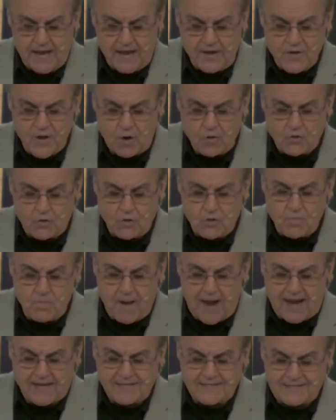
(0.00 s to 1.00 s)
And don't you
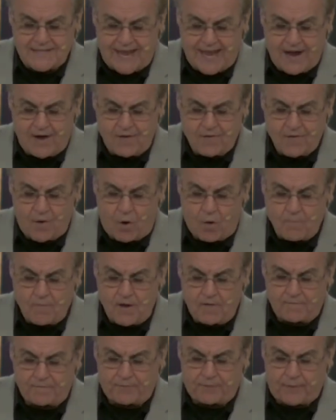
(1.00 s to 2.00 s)
back down or
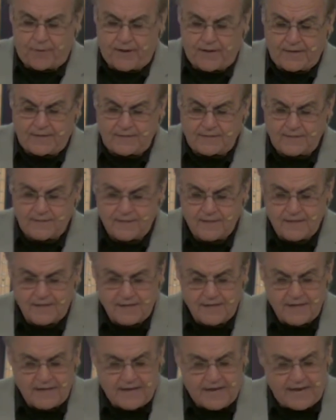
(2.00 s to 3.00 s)
be afraid
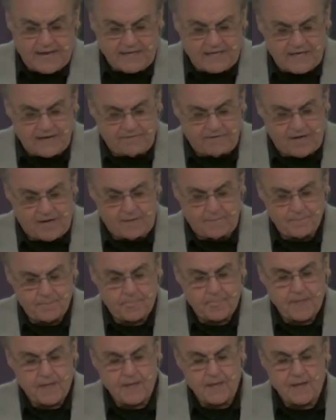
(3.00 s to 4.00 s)
and give
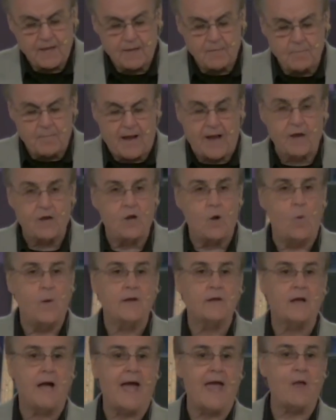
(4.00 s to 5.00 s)
up by
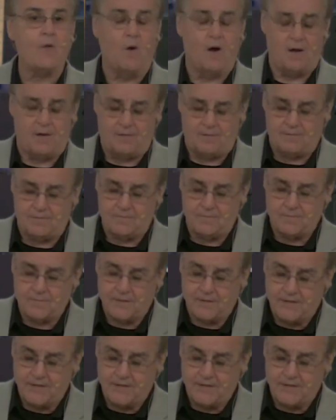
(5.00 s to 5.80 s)
going AWOL.